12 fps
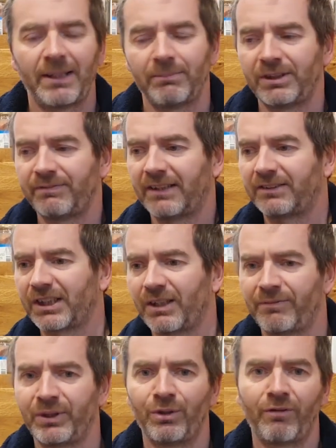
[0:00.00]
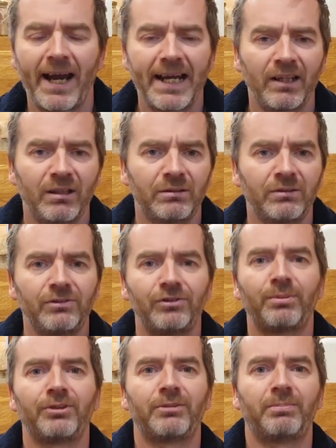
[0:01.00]
how to cover your angles, what to
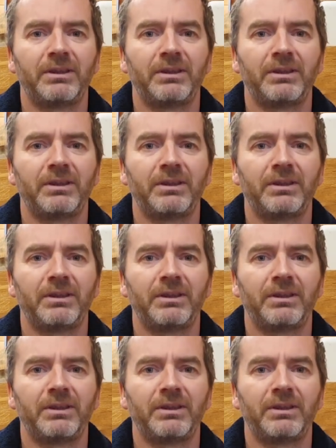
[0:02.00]
be,